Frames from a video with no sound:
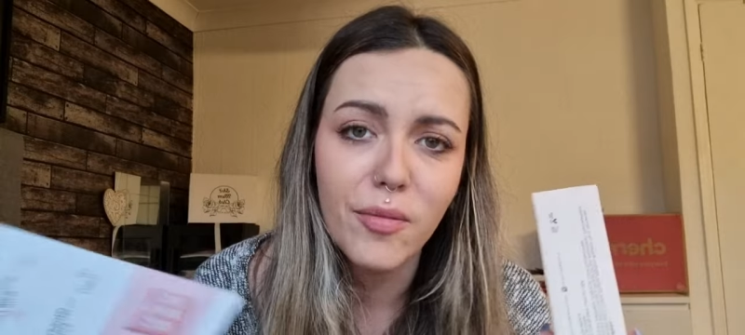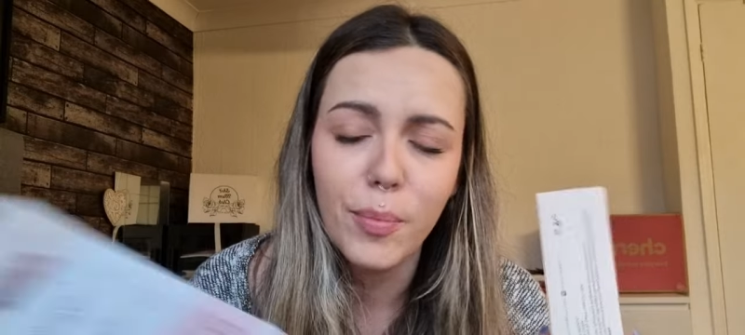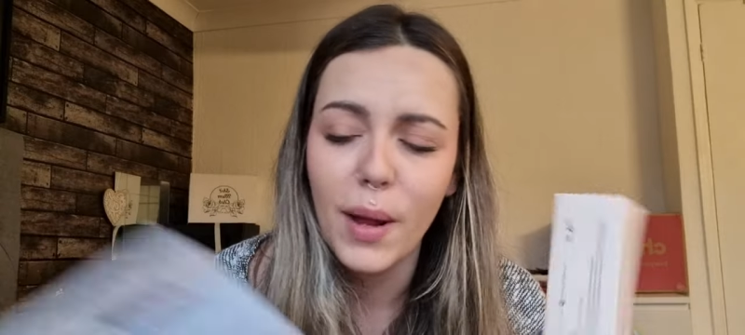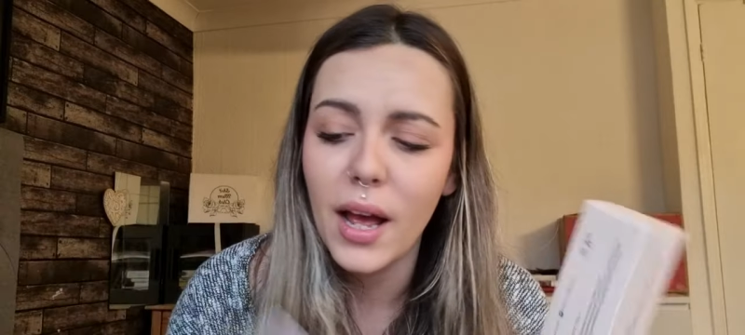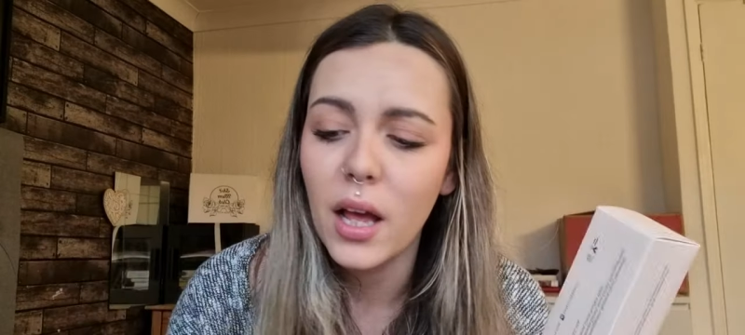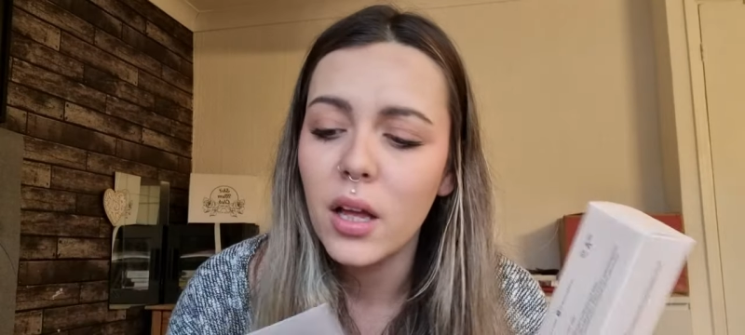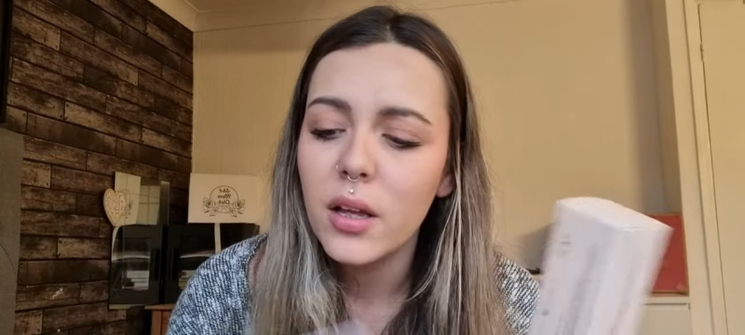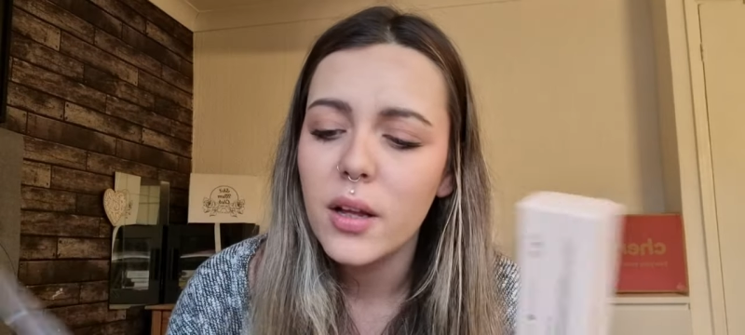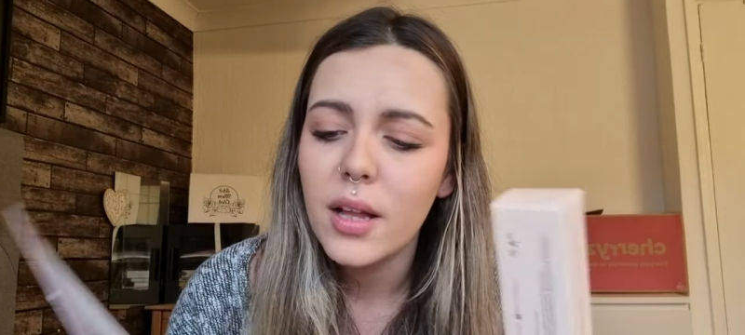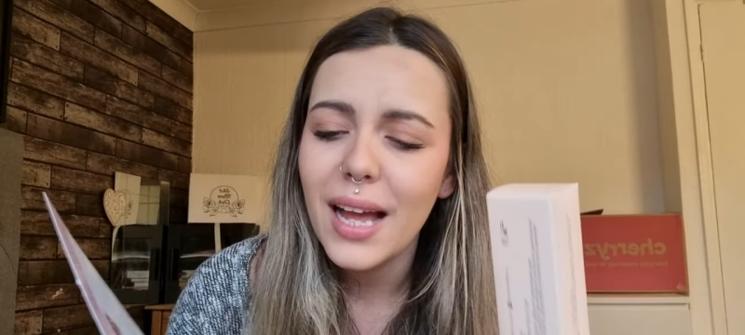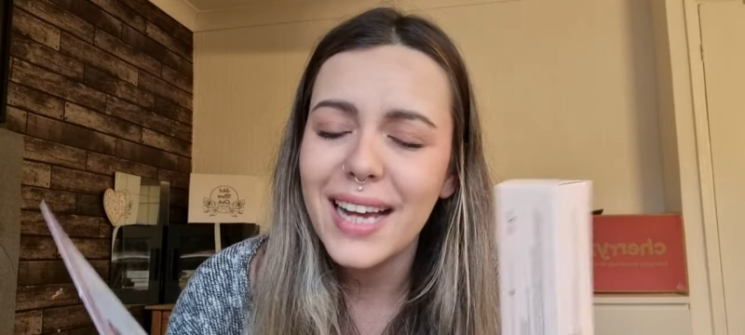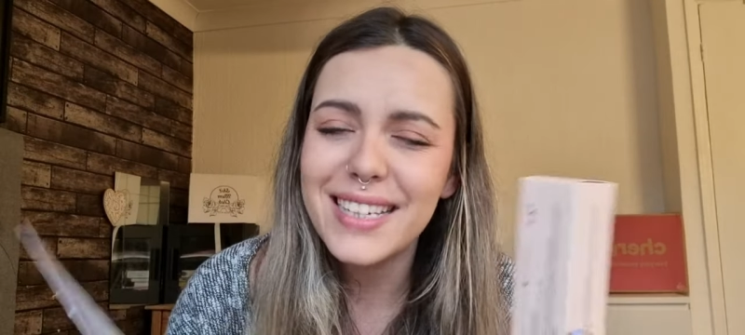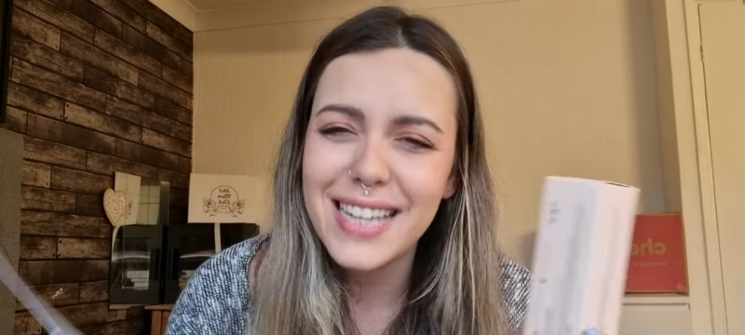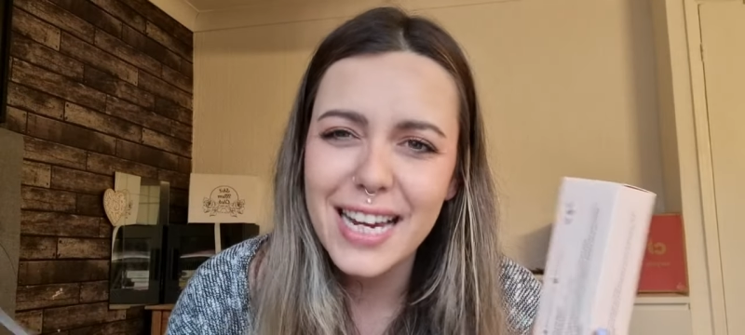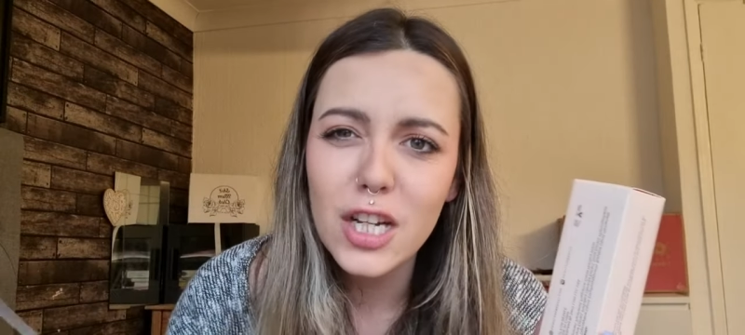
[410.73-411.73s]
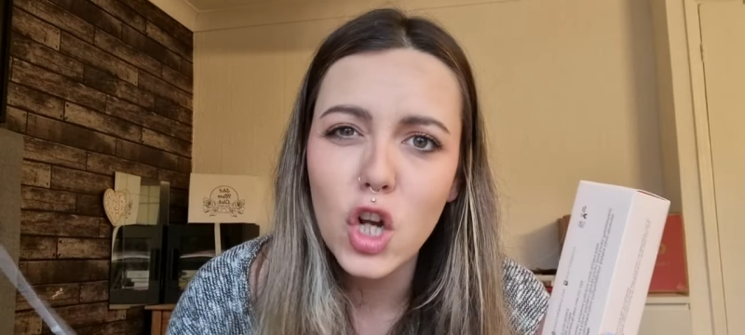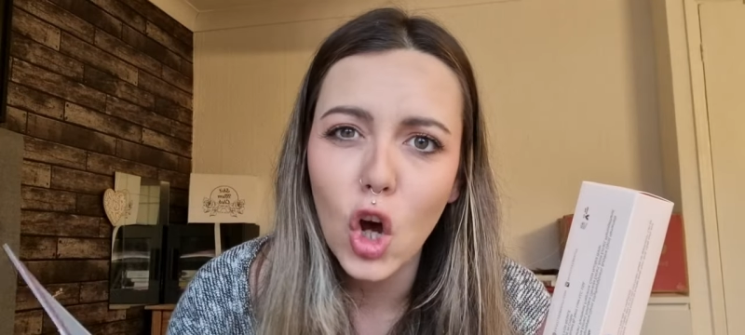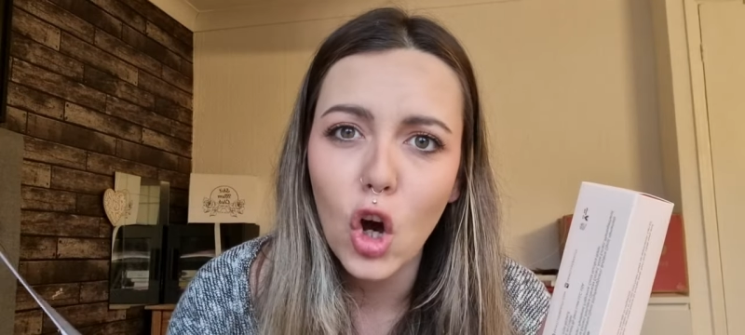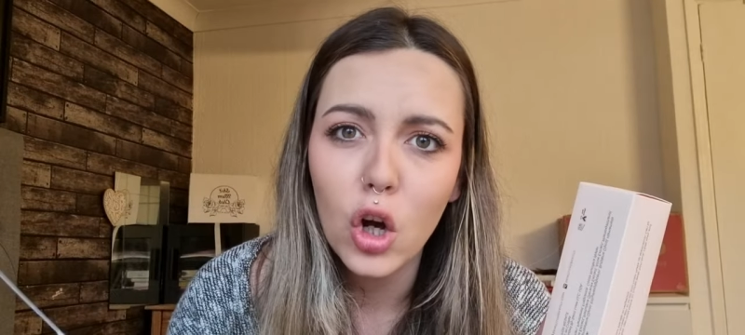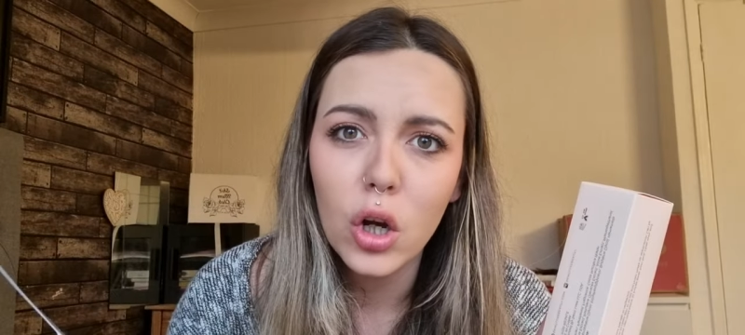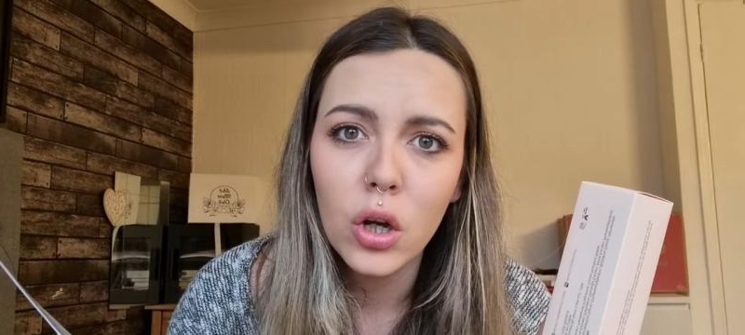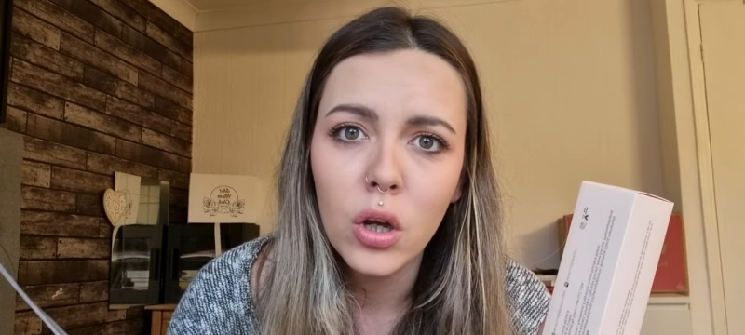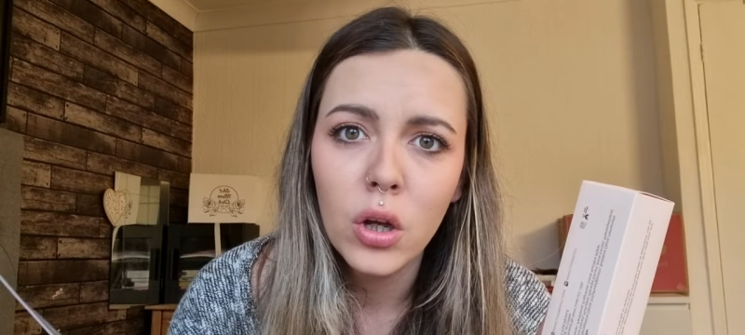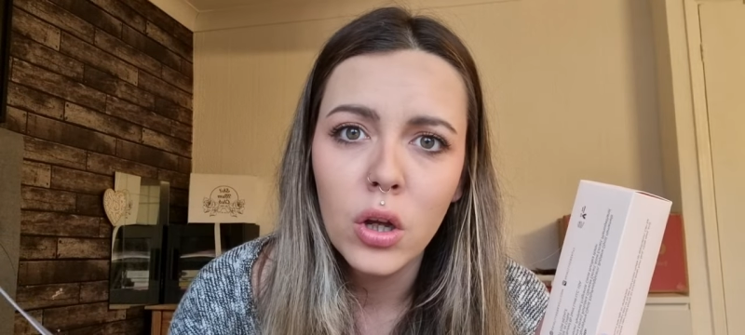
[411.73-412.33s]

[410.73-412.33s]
But I did look.